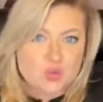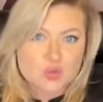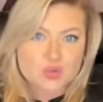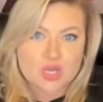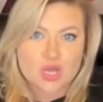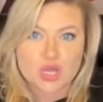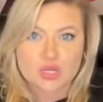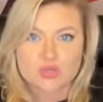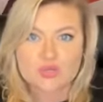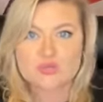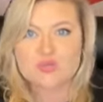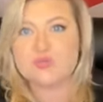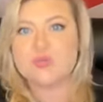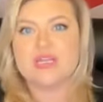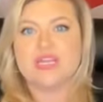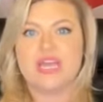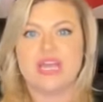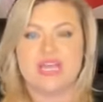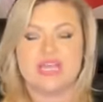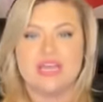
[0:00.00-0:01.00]

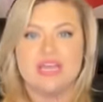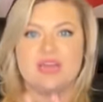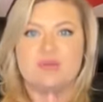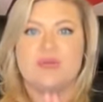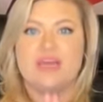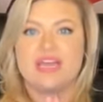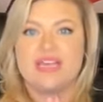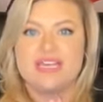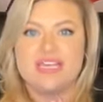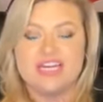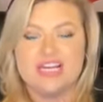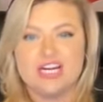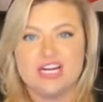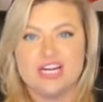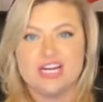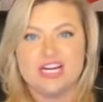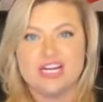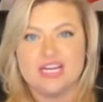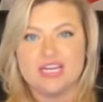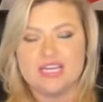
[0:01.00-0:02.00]
Congresswoman Cammack
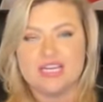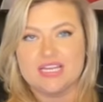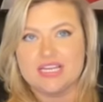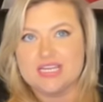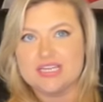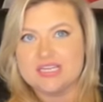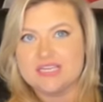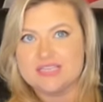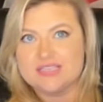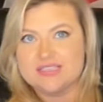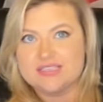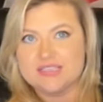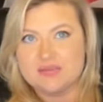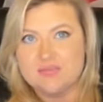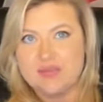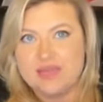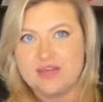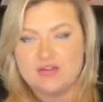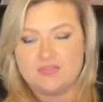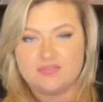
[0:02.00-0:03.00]
here. It is
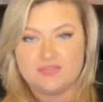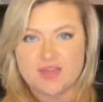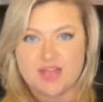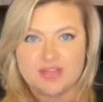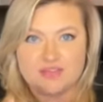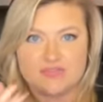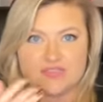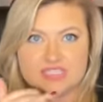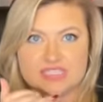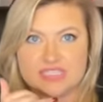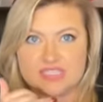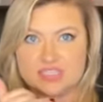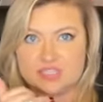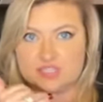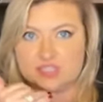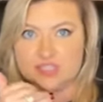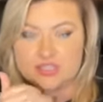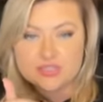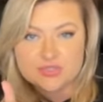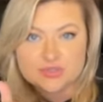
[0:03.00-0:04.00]
about 5 till
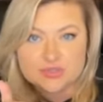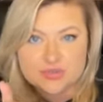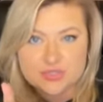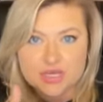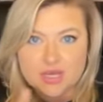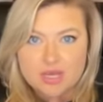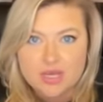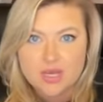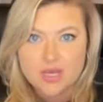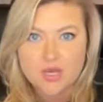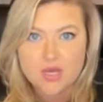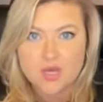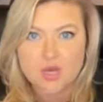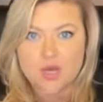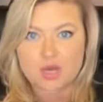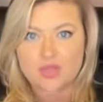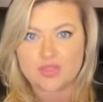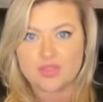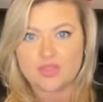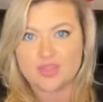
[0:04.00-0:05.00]
noon
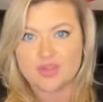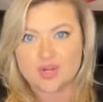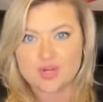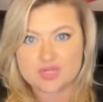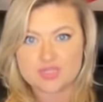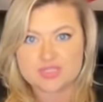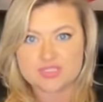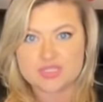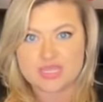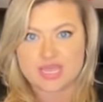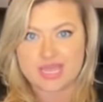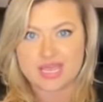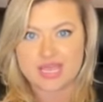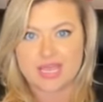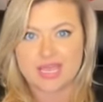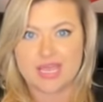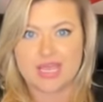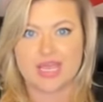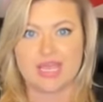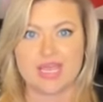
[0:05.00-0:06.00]
on
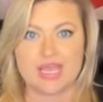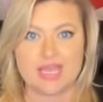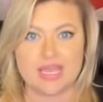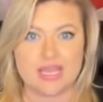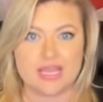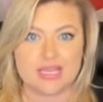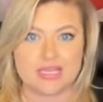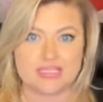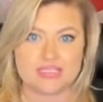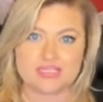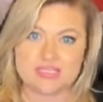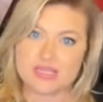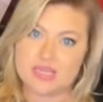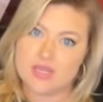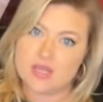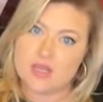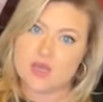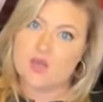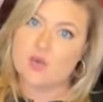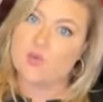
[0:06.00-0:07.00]
Thursday, and
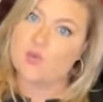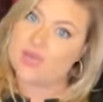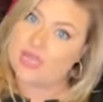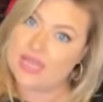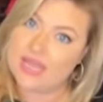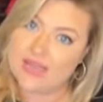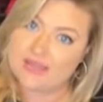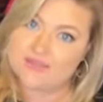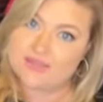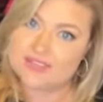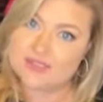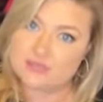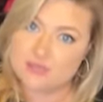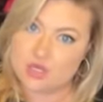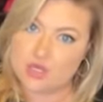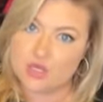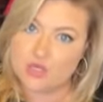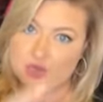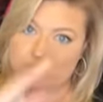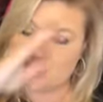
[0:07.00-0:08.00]
we have some
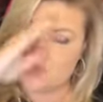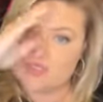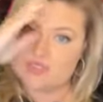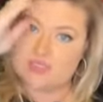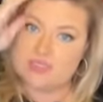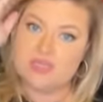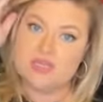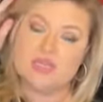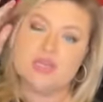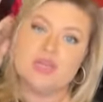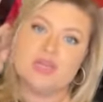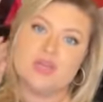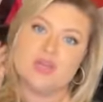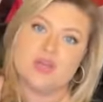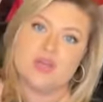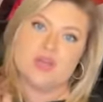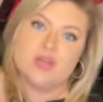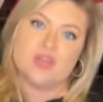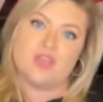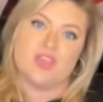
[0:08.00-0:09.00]
news.
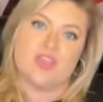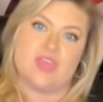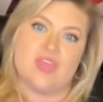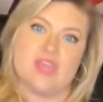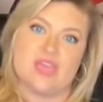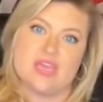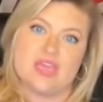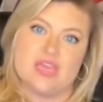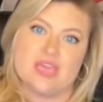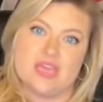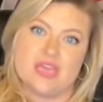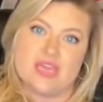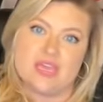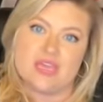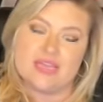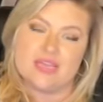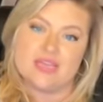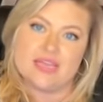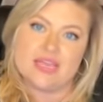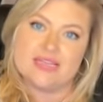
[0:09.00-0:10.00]
The
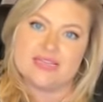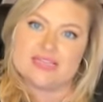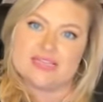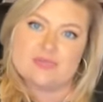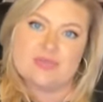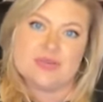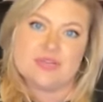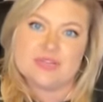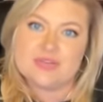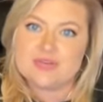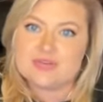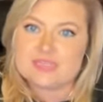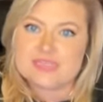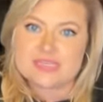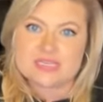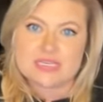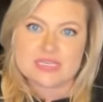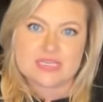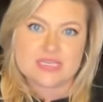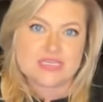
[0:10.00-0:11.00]
Nancy
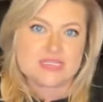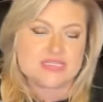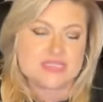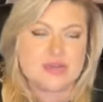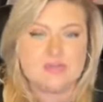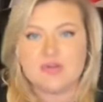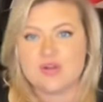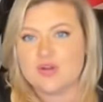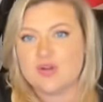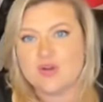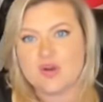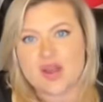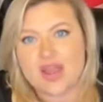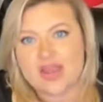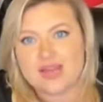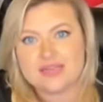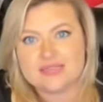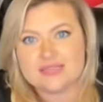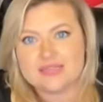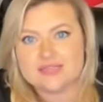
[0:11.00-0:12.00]
Pelosi
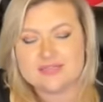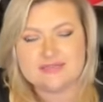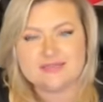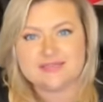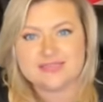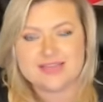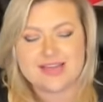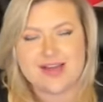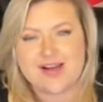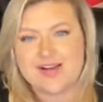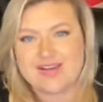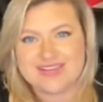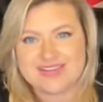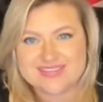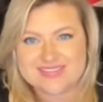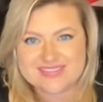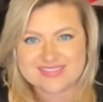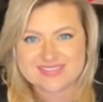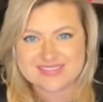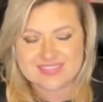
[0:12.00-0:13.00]
Democrat
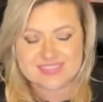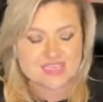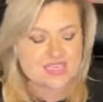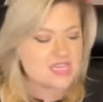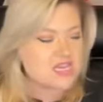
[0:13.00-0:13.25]
caucus,